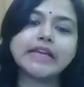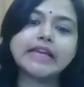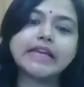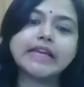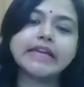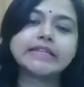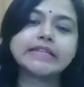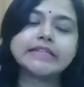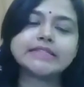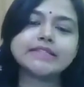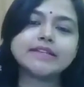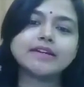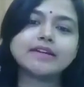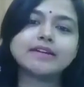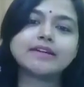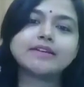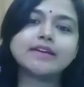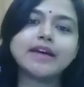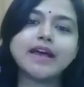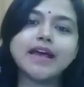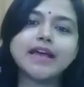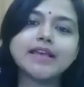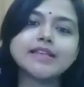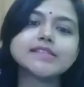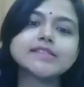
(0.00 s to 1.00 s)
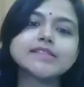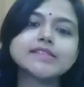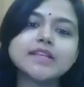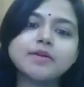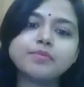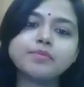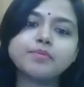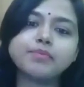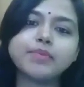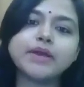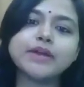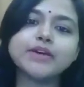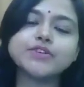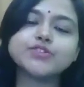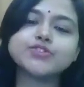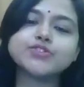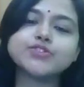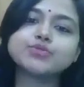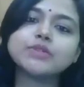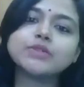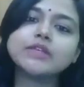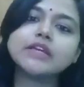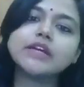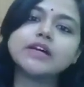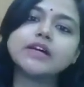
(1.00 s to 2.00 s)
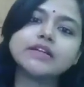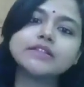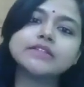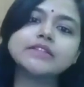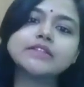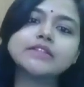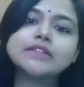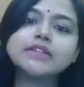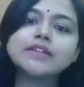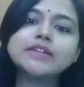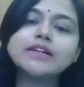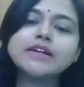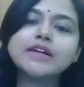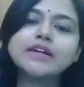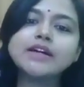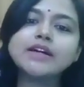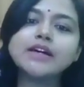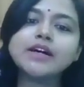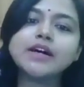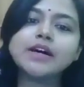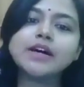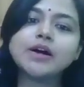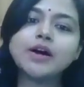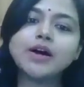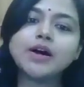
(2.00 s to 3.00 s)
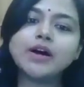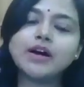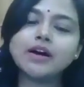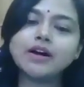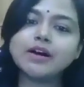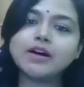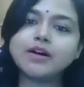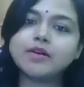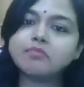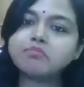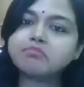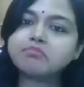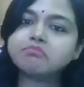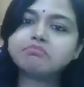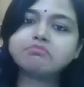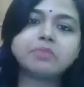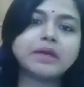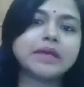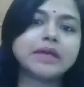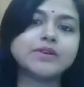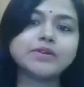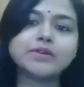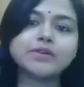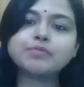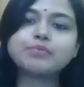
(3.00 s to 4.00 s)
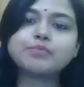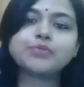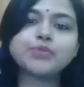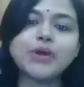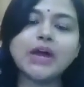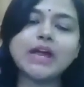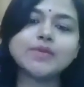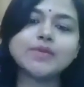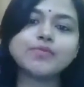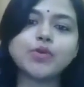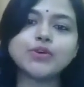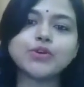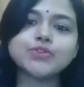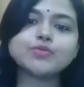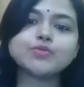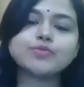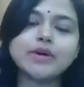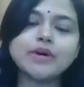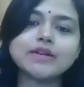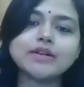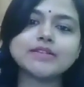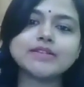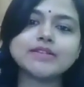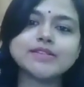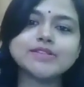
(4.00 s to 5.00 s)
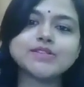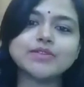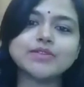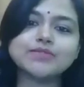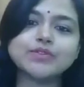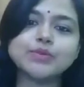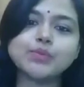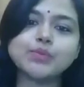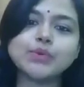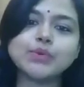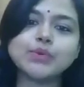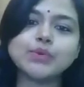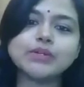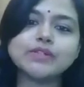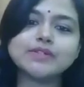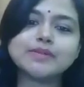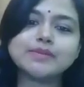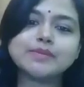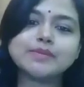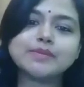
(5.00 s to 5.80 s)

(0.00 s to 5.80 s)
India as compared to the other big prime auto markets of the world?